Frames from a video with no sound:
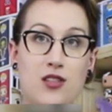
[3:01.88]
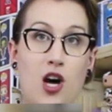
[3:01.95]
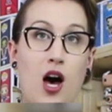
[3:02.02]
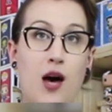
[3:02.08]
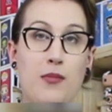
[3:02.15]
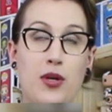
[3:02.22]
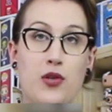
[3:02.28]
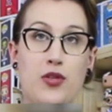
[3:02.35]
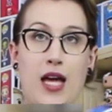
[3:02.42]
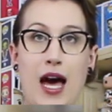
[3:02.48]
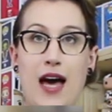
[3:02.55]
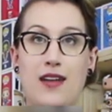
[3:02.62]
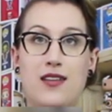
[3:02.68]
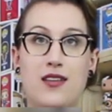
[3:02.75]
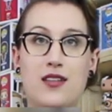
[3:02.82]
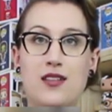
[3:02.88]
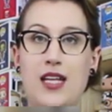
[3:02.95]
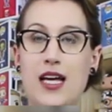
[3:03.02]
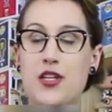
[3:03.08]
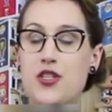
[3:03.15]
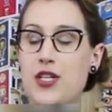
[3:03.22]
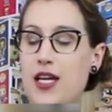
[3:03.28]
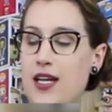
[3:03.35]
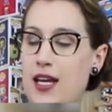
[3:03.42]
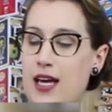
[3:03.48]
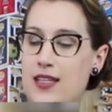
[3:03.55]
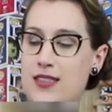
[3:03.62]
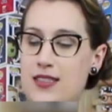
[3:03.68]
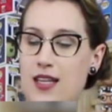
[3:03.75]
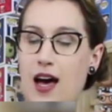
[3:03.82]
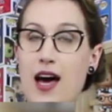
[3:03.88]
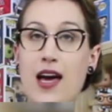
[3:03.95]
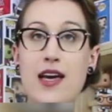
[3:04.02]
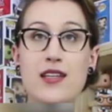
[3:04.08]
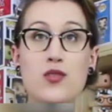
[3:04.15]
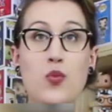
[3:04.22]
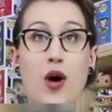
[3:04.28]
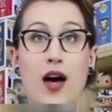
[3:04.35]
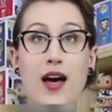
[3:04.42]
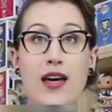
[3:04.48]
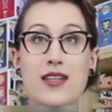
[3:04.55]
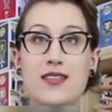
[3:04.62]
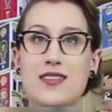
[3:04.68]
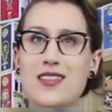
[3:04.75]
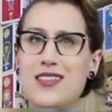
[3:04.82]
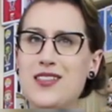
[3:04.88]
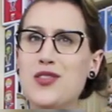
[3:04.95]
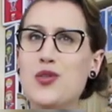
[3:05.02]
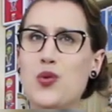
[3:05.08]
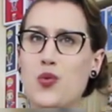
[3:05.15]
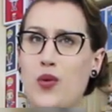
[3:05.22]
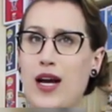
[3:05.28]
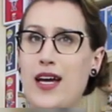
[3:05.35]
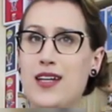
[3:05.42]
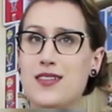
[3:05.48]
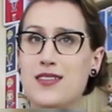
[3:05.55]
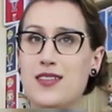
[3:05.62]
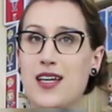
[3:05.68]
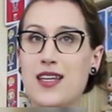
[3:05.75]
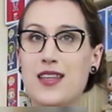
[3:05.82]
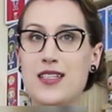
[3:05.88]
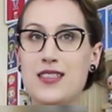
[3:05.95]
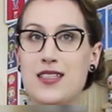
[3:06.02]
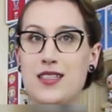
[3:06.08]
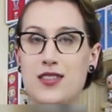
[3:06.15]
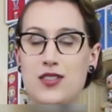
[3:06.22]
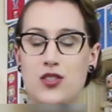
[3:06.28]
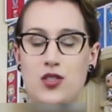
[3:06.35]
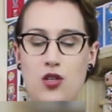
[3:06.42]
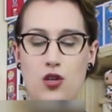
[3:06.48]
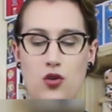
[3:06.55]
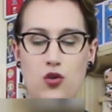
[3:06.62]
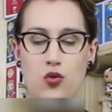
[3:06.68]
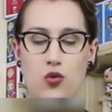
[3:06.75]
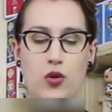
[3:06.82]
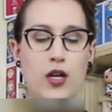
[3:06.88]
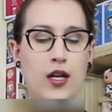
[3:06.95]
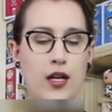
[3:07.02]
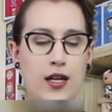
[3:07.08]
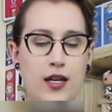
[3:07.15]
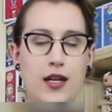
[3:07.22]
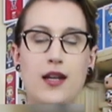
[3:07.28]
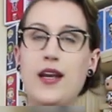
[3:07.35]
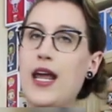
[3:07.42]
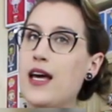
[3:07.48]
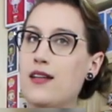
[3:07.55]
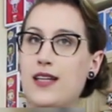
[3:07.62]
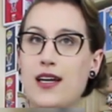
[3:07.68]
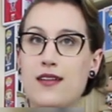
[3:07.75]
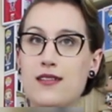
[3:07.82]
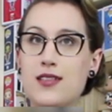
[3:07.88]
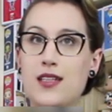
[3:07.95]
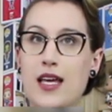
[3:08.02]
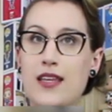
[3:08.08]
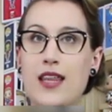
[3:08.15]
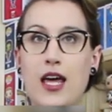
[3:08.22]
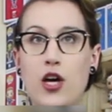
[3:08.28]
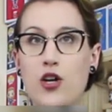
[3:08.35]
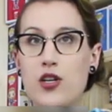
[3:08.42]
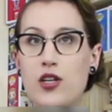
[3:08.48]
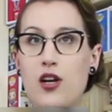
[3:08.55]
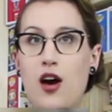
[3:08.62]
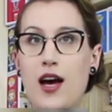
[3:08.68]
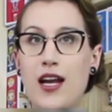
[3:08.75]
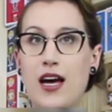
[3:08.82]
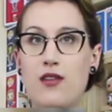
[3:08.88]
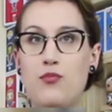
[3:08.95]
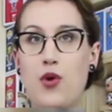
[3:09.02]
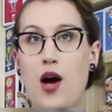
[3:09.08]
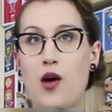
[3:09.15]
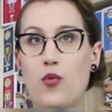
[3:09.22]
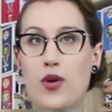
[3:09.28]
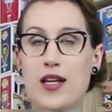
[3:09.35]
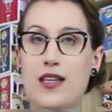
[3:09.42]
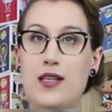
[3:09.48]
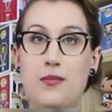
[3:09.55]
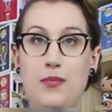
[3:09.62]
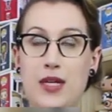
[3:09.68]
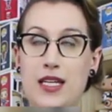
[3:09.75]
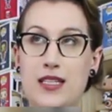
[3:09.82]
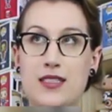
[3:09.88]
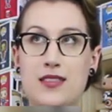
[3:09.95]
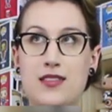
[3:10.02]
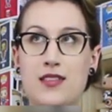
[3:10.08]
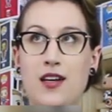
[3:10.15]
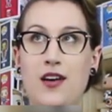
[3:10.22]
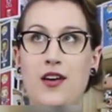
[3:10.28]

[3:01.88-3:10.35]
combo to add to the collection. And size-wise, this is great. Like, this is so nailed it. Like, they could not have brought one of the Beasts